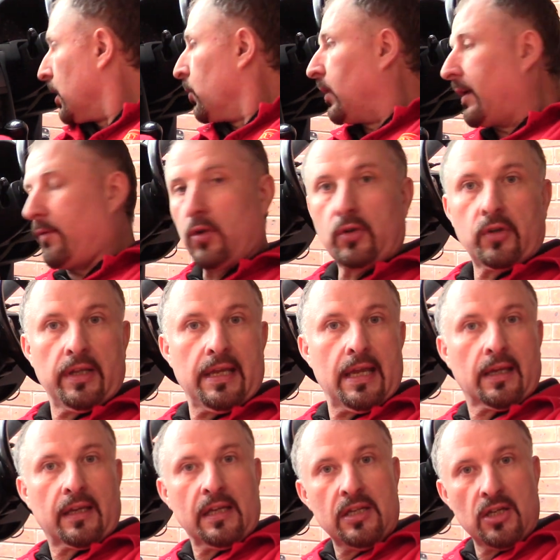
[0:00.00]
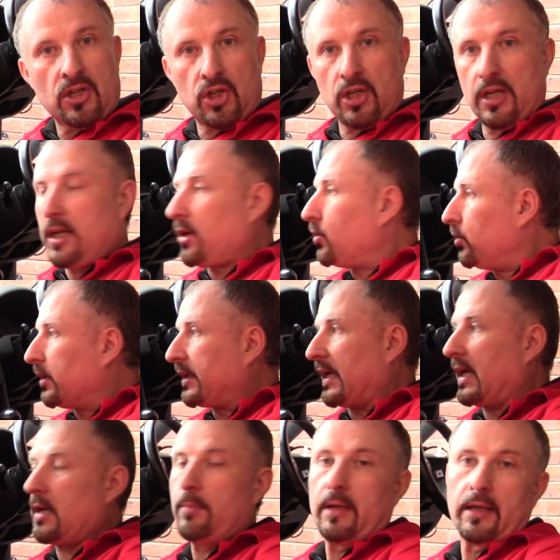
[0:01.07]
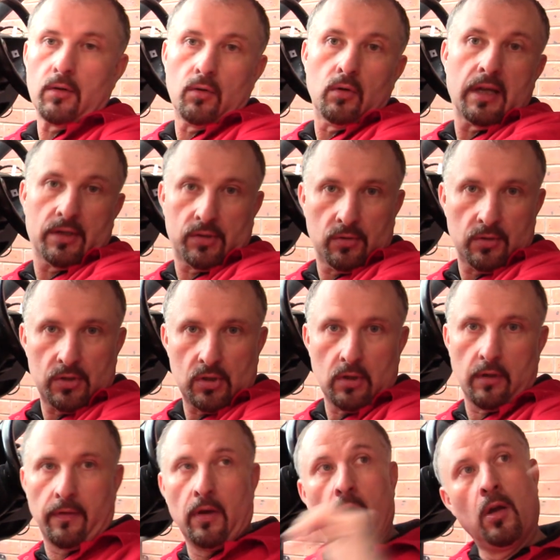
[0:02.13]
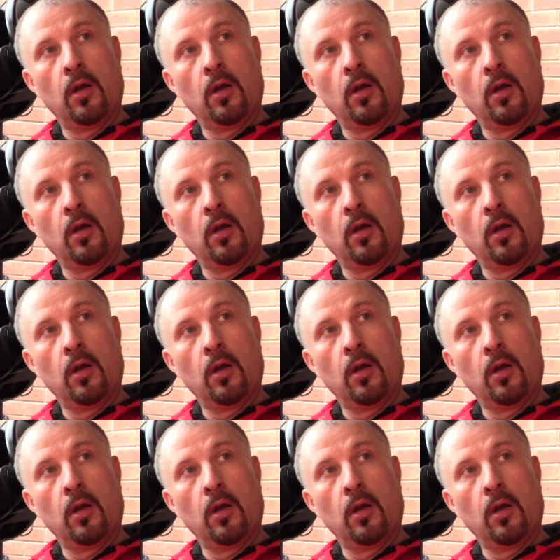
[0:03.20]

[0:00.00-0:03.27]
we'll have a look at the air conditioning, all the cabling and all that sort of stuff.